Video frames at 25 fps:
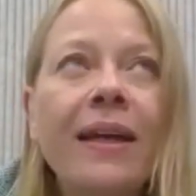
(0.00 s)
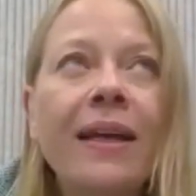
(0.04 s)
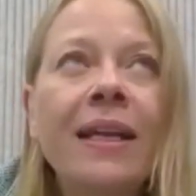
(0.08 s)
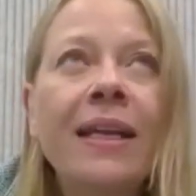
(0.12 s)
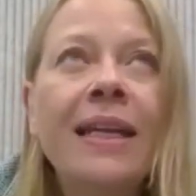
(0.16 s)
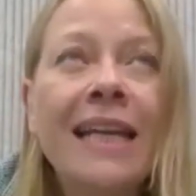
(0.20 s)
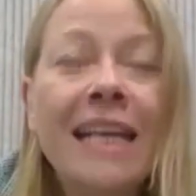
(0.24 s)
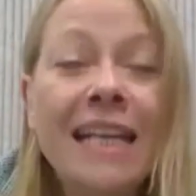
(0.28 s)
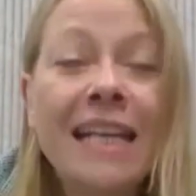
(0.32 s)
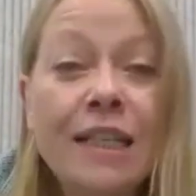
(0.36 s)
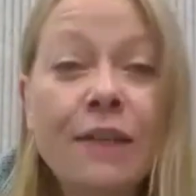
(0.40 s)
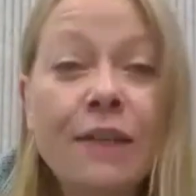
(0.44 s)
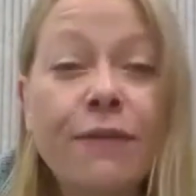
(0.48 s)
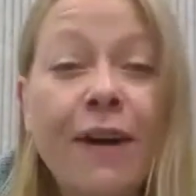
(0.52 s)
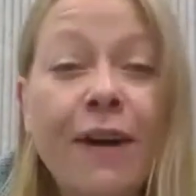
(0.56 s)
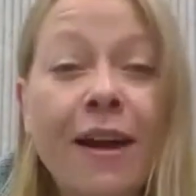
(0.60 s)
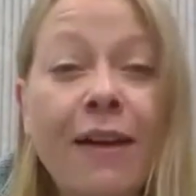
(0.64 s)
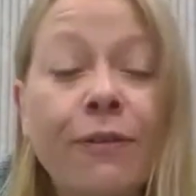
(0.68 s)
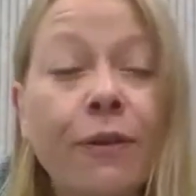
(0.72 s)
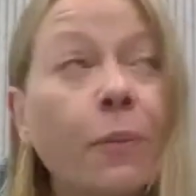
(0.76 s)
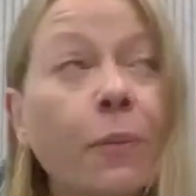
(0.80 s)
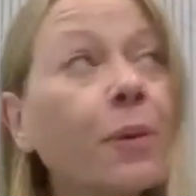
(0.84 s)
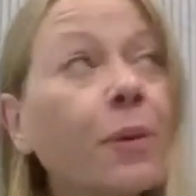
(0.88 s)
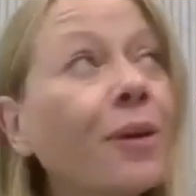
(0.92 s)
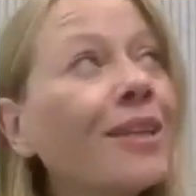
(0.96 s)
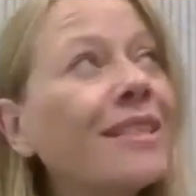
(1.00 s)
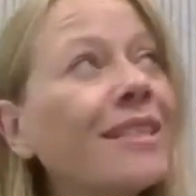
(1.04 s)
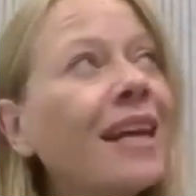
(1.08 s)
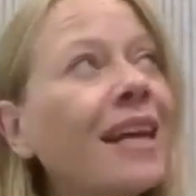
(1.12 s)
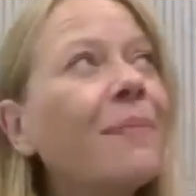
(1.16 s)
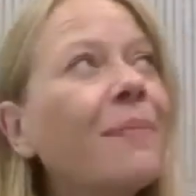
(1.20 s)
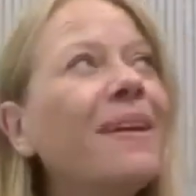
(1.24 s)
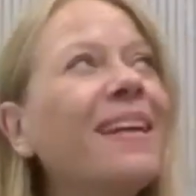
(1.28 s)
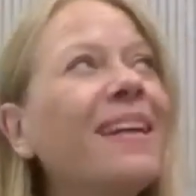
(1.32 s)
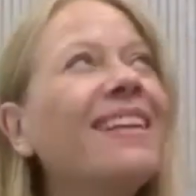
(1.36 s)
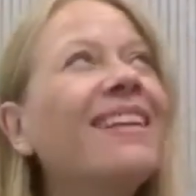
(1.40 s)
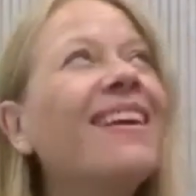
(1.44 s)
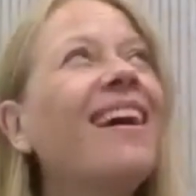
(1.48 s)
Least favourite policy, I
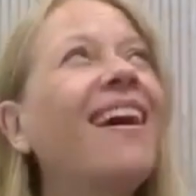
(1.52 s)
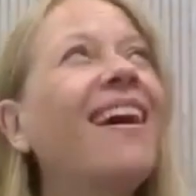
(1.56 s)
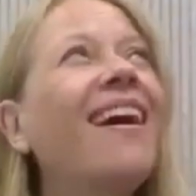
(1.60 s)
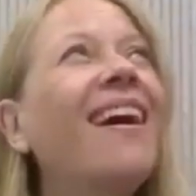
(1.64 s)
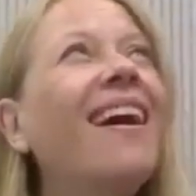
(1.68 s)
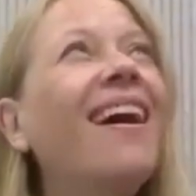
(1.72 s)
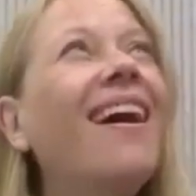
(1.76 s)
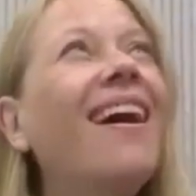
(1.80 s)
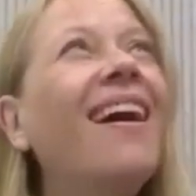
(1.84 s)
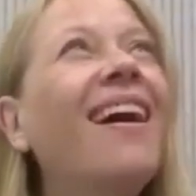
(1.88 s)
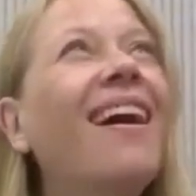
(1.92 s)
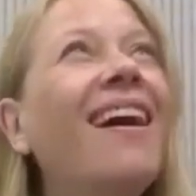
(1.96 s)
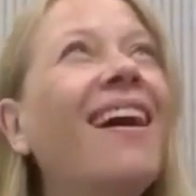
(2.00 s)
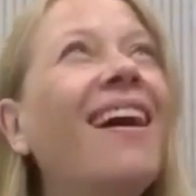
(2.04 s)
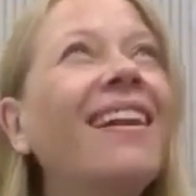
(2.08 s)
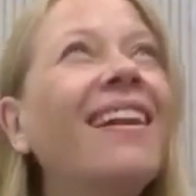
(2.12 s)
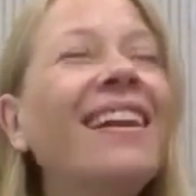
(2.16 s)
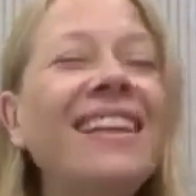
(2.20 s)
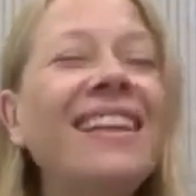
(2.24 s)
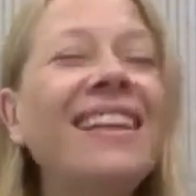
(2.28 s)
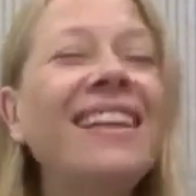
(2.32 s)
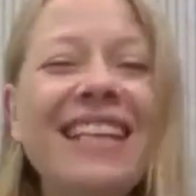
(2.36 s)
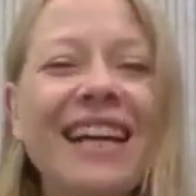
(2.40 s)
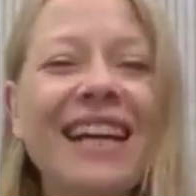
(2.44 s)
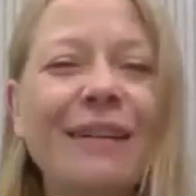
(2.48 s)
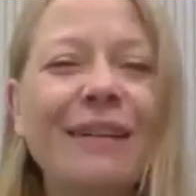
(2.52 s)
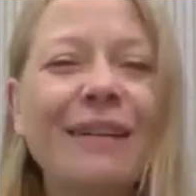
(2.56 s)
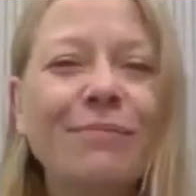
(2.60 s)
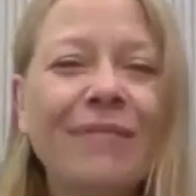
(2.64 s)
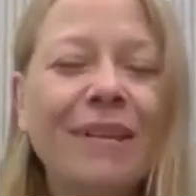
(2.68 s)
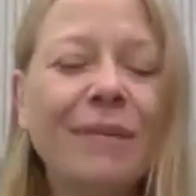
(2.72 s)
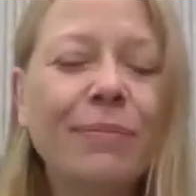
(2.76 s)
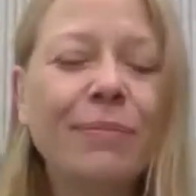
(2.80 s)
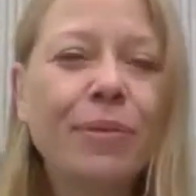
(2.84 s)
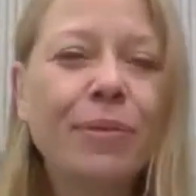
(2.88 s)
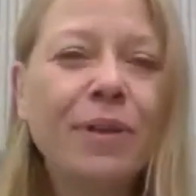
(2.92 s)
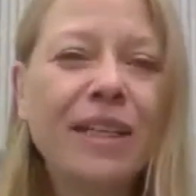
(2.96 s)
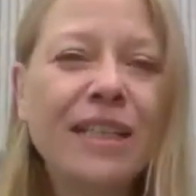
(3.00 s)
mean, like I say,
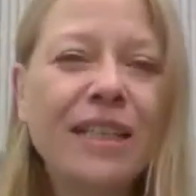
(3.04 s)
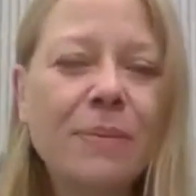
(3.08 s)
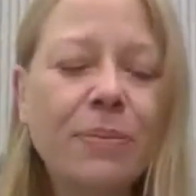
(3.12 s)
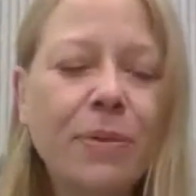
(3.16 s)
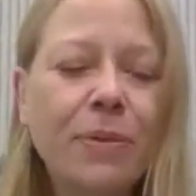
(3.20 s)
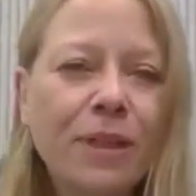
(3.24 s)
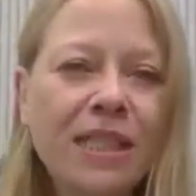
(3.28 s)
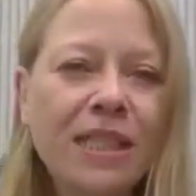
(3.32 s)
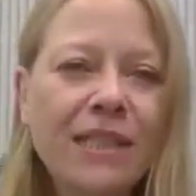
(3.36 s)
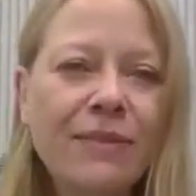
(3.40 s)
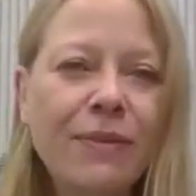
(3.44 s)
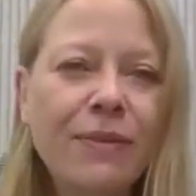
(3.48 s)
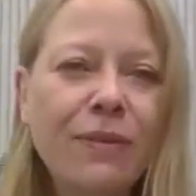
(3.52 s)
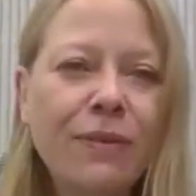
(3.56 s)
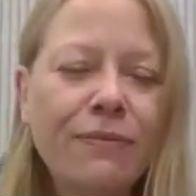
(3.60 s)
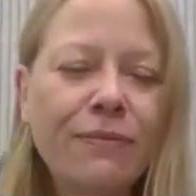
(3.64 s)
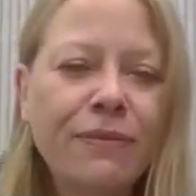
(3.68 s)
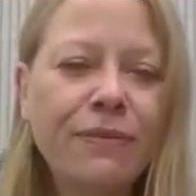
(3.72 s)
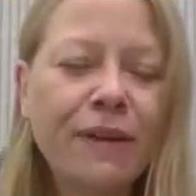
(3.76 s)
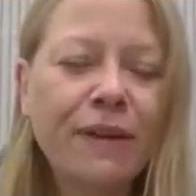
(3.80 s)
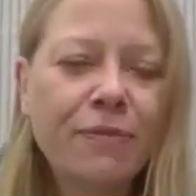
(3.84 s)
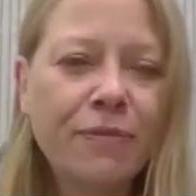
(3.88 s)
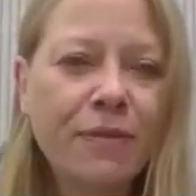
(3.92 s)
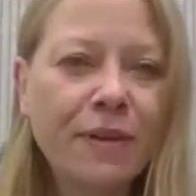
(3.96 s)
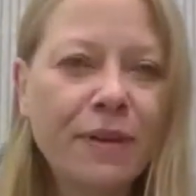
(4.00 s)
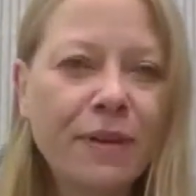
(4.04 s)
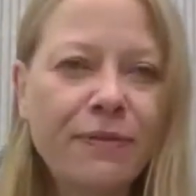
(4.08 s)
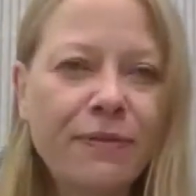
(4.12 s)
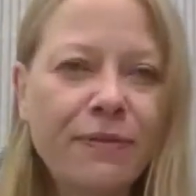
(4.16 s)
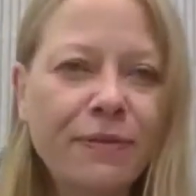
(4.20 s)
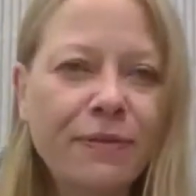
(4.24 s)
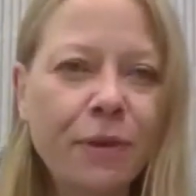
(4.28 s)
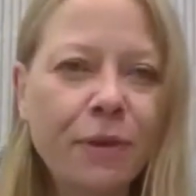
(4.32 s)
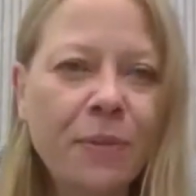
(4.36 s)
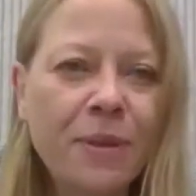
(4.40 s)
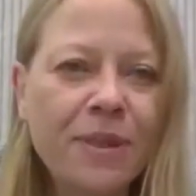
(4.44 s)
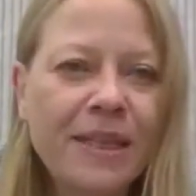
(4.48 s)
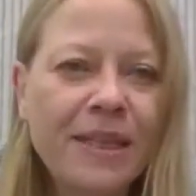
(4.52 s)
I'm pretty supportive of
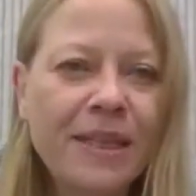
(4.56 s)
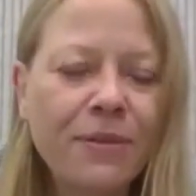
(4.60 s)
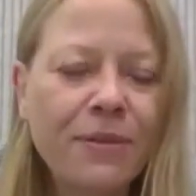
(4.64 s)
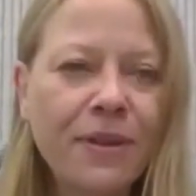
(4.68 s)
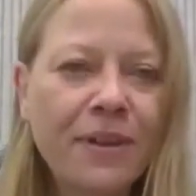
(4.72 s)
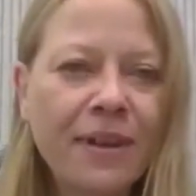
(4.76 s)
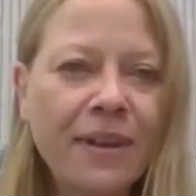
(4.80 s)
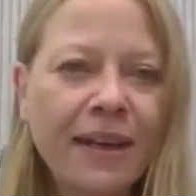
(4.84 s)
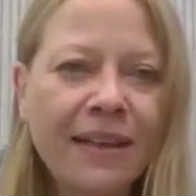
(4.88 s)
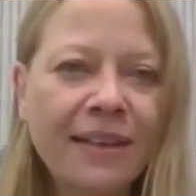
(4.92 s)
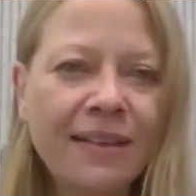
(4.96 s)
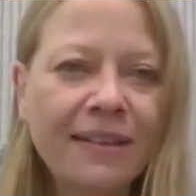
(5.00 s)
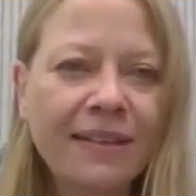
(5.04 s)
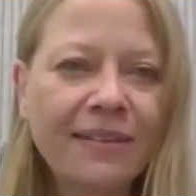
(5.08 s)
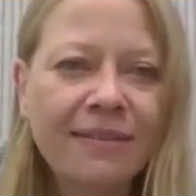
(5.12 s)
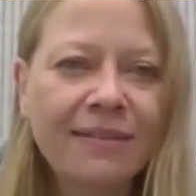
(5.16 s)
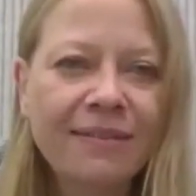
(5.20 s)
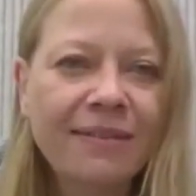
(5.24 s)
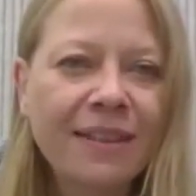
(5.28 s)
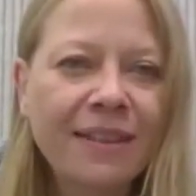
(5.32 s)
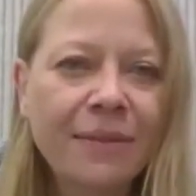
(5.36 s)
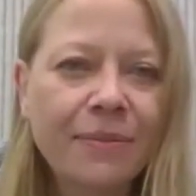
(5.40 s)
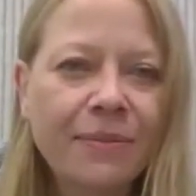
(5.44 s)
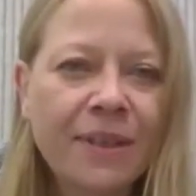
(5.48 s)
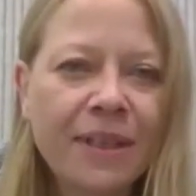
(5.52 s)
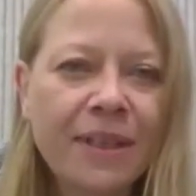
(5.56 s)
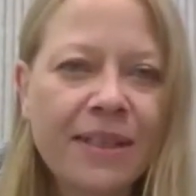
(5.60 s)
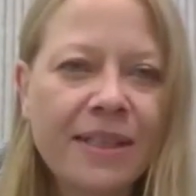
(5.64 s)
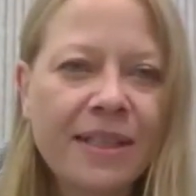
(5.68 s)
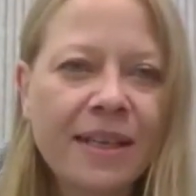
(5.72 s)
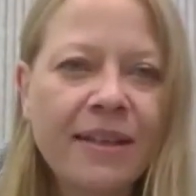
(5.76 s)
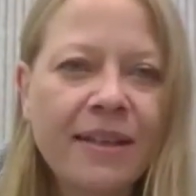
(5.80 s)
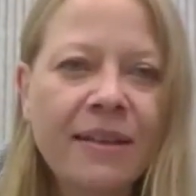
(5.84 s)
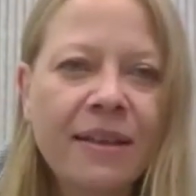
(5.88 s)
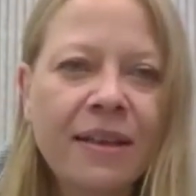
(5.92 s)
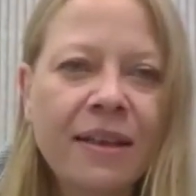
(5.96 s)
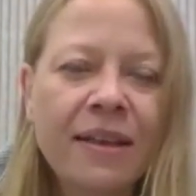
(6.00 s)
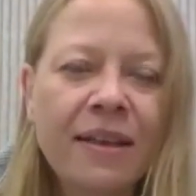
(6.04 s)
almost everything that's
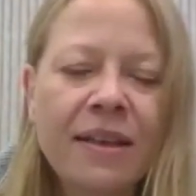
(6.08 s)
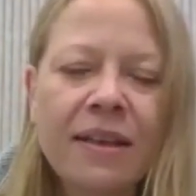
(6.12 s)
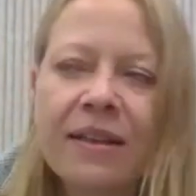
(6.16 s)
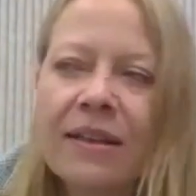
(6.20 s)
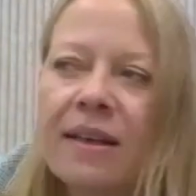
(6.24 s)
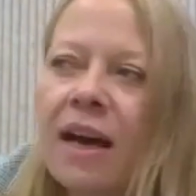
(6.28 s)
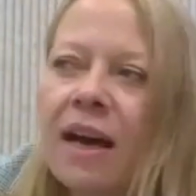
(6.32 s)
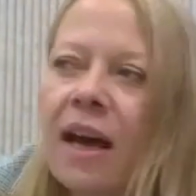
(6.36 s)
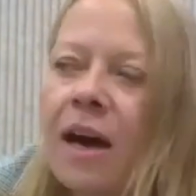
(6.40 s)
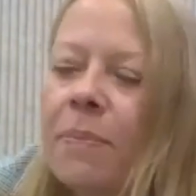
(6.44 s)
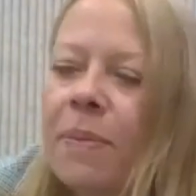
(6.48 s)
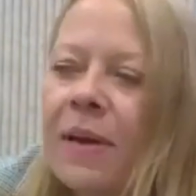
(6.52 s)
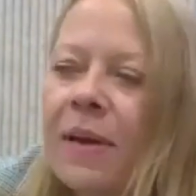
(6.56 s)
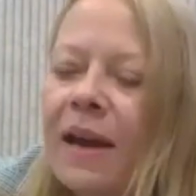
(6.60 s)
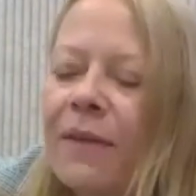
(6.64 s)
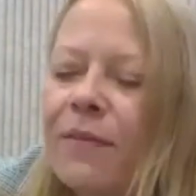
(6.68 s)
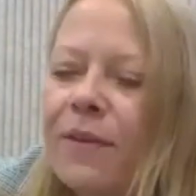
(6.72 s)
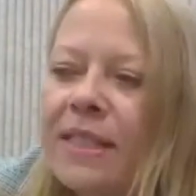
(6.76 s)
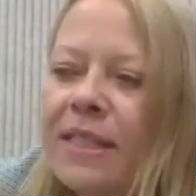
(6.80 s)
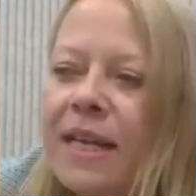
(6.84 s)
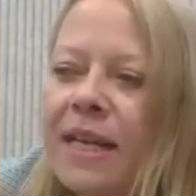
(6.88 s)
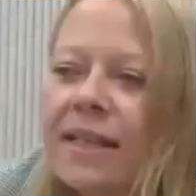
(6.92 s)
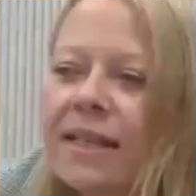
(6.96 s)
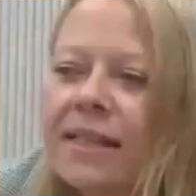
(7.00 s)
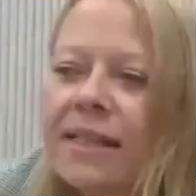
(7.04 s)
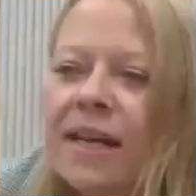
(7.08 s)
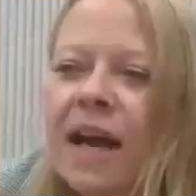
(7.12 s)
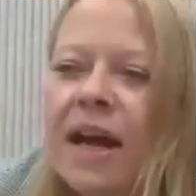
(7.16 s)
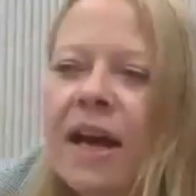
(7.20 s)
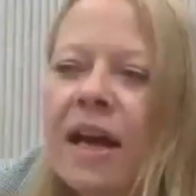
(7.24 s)
in the PFSS.